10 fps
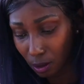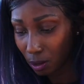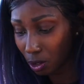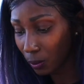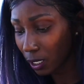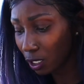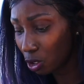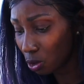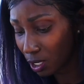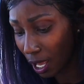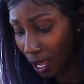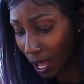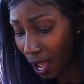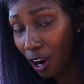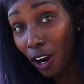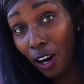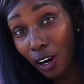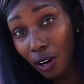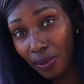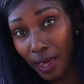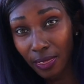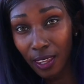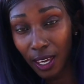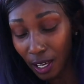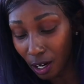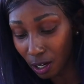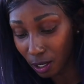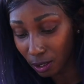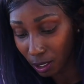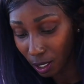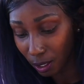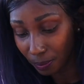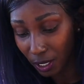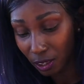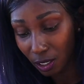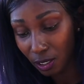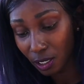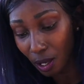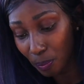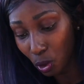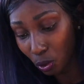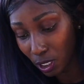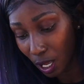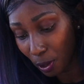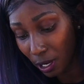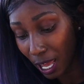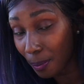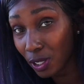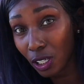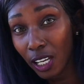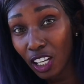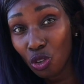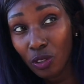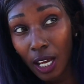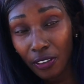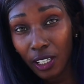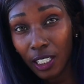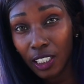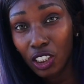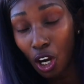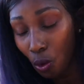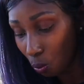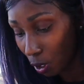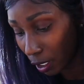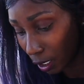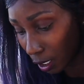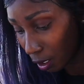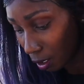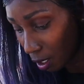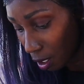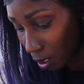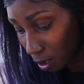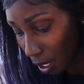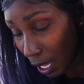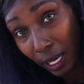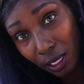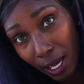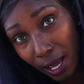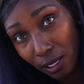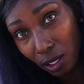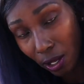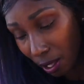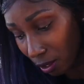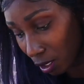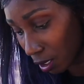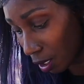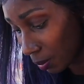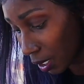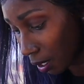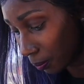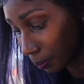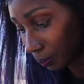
So we're gonna use that. I heard that there's some butyl tape on Amazon that you definitely don't want to get. So I'll let you guys know how this comes out.